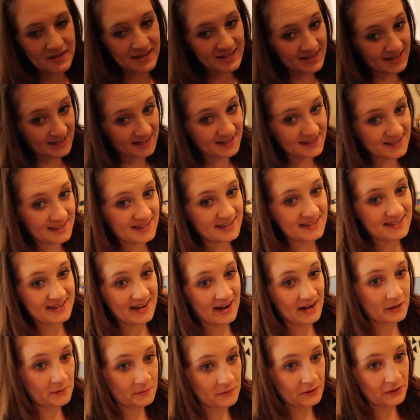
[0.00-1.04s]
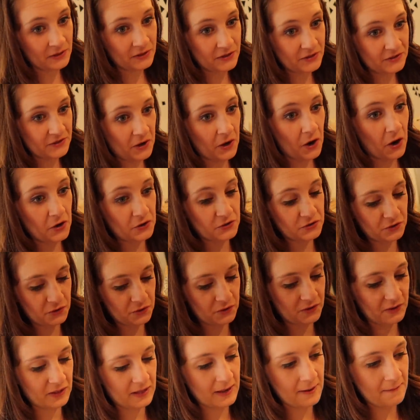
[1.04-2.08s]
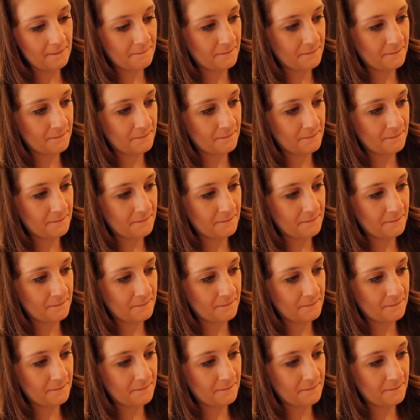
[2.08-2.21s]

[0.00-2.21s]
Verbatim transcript: because his caterpillars are totally